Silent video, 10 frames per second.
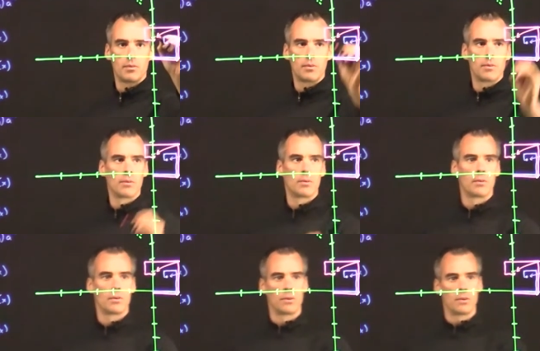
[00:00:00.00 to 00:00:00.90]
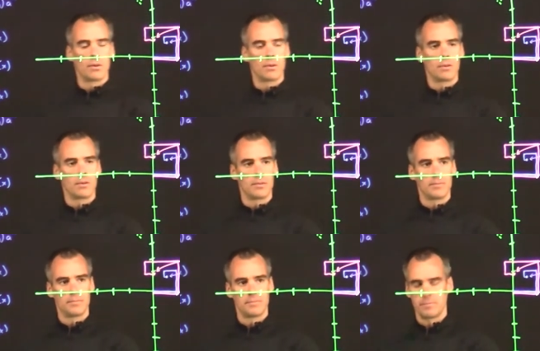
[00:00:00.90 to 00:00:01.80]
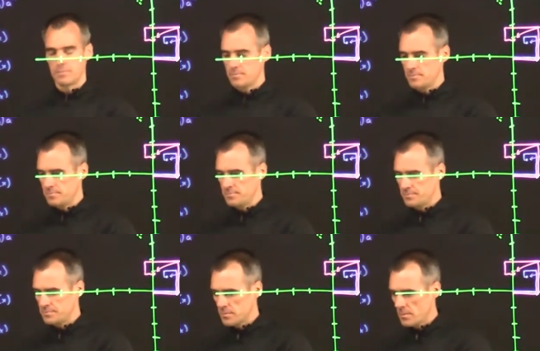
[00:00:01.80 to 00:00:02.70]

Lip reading: [no speech]